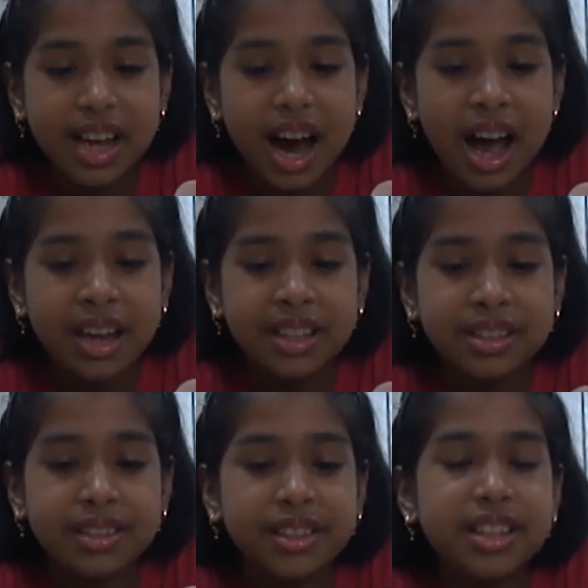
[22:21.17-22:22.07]

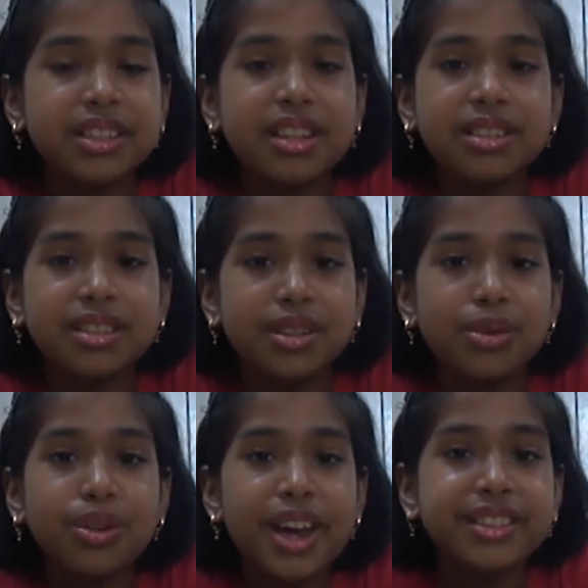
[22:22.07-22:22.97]
eyes, this is
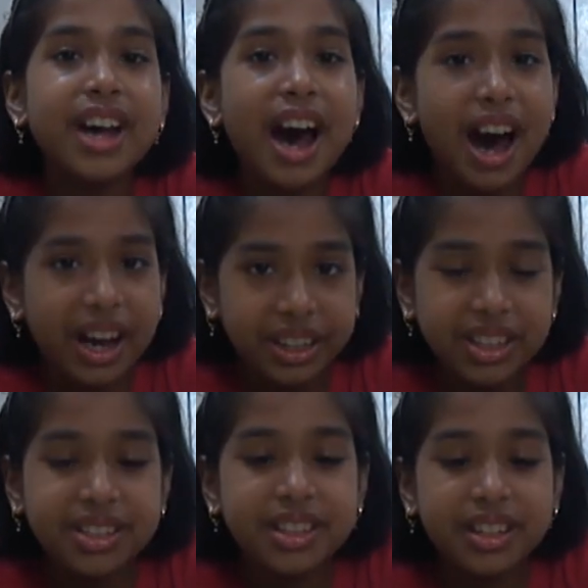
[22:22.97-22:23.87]
known as the
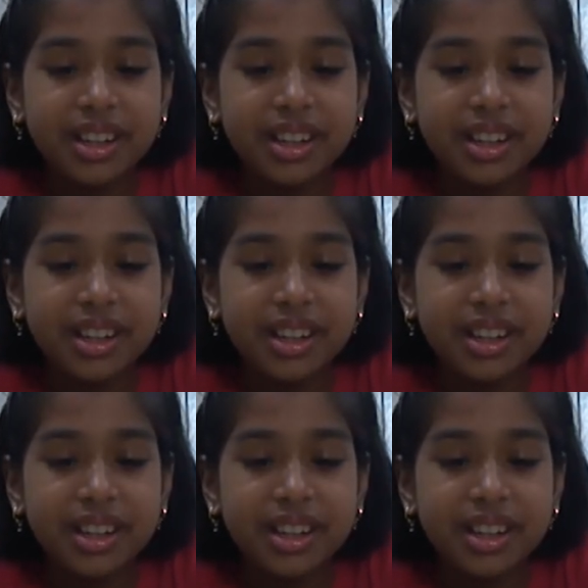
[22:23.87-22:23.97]
eyes.